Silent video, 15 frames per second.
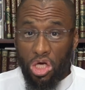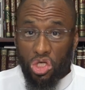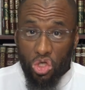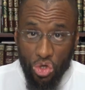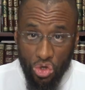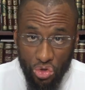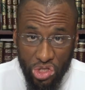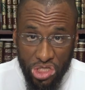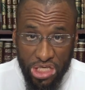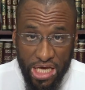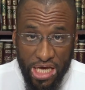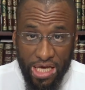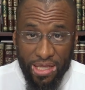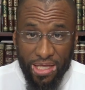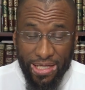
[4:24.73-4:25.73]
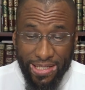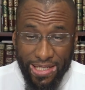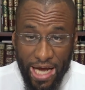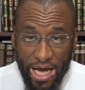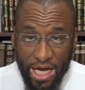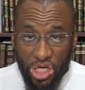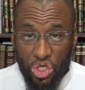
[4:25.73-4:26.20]
So you see the
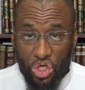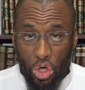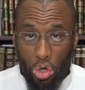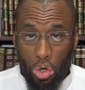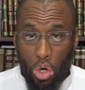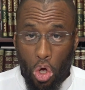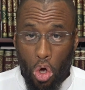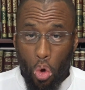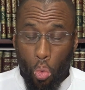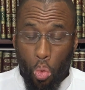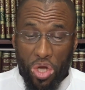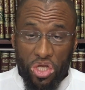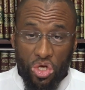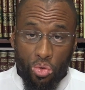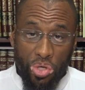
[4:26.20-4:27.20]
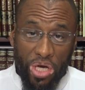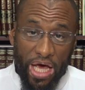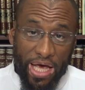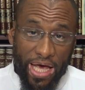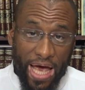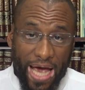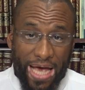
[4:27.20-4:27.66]
danger when you
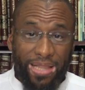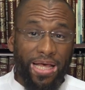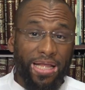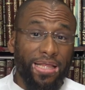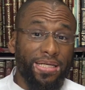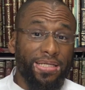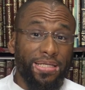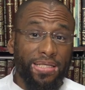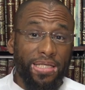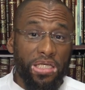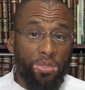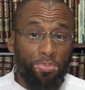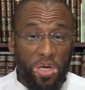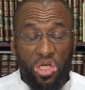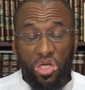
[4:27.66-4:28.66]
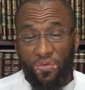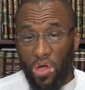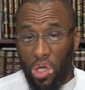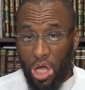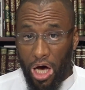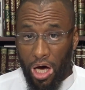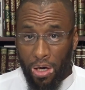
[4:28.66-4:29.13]
negate that this is the speech of
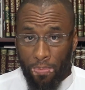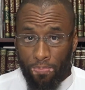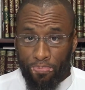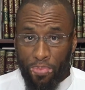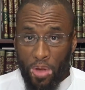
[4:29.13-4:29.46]
Allah